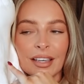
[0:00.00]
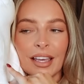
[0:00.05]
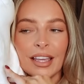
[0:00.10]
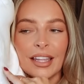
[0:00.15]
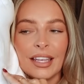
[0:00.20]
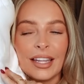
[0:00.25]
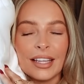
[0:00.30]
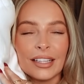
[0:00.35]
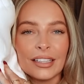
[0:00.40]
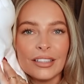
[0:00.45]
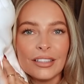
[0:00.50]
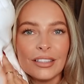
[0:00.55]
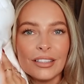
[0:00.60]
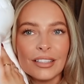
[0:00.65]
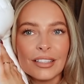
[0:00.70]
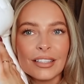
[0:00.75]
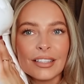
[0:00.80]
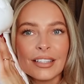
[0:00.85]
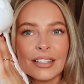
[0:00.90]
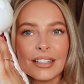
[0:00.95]
a
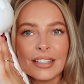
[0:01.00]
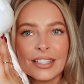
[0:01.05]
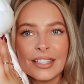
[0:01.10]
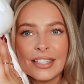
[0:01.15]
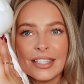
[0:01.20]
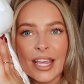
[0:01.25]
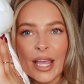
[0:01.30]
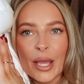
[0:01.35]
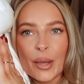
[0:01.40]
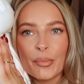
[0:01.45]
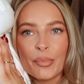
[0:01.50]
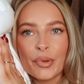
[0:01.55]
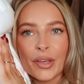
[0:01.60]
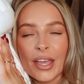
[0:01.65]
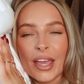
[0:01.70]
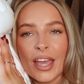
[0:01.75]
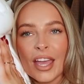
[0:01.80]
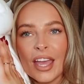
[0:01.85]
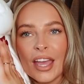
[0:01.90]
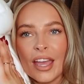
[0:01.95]
little dip
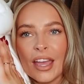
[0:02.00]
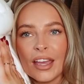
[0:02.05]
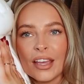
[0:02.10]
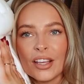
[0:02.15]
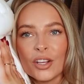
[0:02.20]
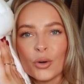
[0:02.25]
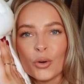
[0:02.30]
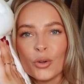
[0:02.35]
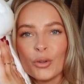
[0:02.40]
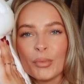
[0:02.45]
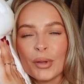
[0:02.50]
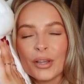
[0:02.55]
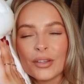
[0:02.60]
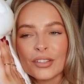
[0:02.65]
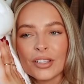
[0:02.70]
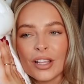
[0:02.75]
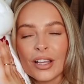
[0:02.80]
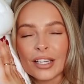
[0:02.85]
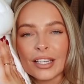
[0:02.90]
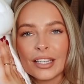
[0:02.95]
here,
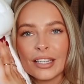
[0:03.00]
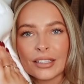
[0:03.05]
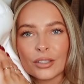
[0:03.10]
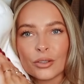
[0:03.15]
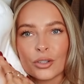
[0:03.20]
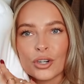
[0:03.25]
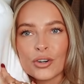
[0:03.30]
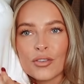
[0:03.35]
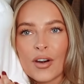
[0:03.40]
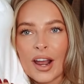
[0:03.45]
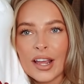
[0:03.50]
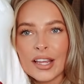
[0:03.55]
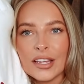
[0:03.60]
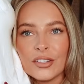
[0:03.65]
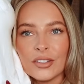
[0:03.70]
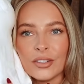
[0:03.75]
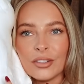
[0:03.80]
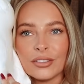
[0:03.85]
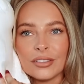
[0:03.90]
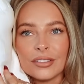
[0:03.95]
almost like a little
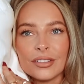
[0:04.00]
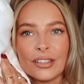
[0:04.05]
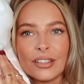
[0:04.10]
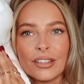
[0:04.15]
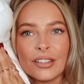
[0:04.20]
cradle